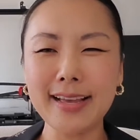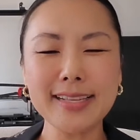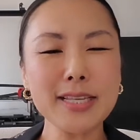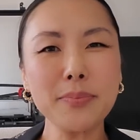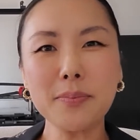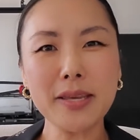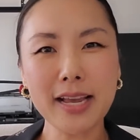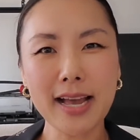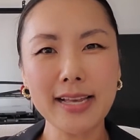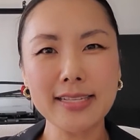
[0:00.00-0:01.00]
simply
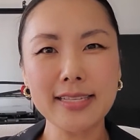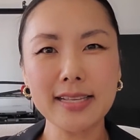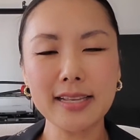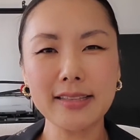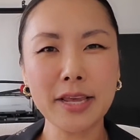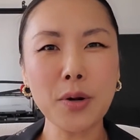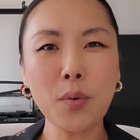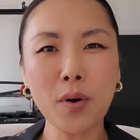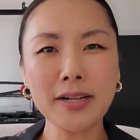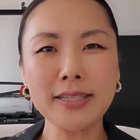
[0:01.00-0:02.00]
because they don't
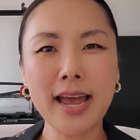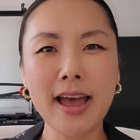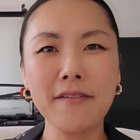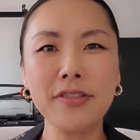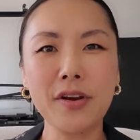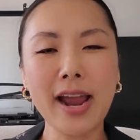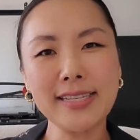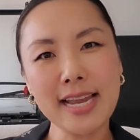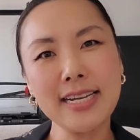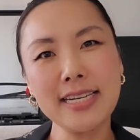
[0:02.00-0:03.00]
want to have their
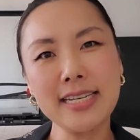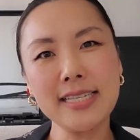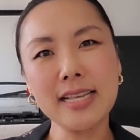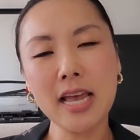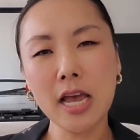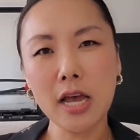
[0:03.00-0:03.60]
identities